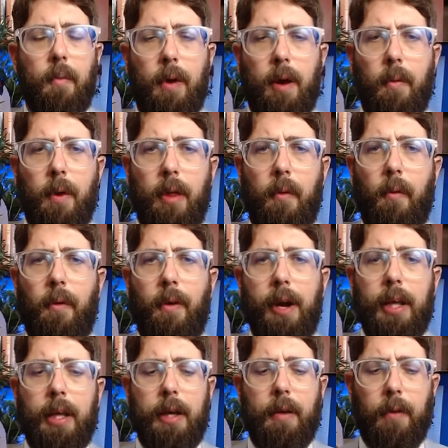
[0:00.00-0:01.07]
One of the
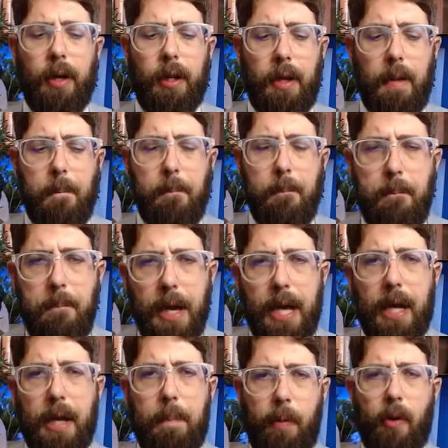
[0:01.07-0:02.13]
really, really
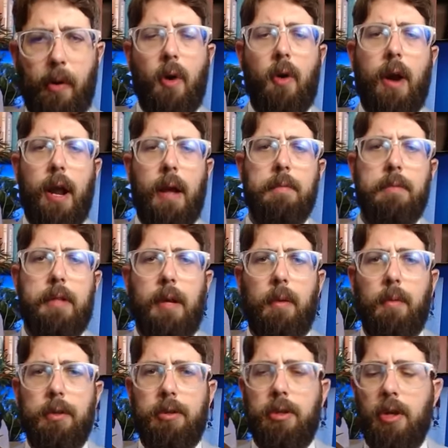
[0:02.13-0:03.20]
big programs that
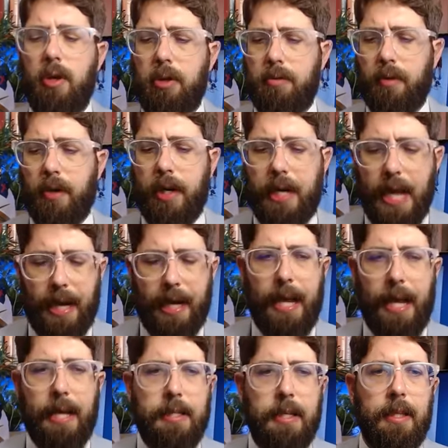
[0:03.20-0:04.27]
was used for
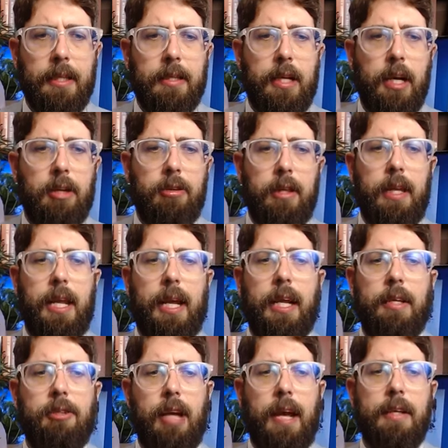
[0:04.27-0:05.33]
decades in this country, the Dick
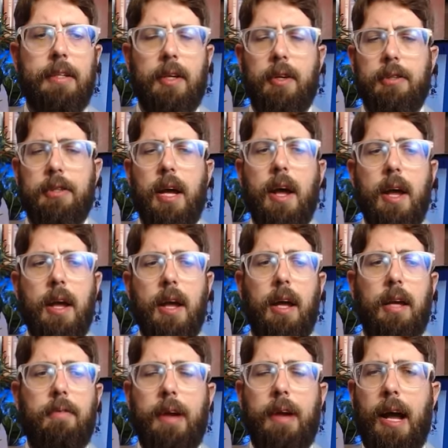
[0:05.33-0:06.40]
and Jane series.
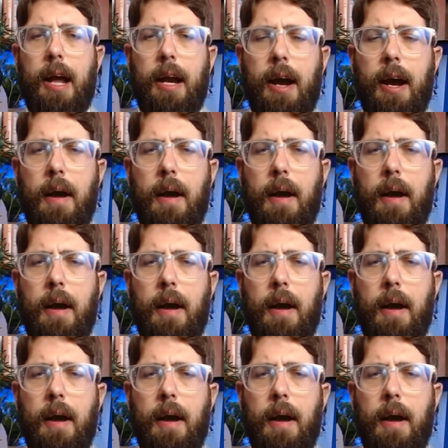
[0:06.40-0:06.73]
You've got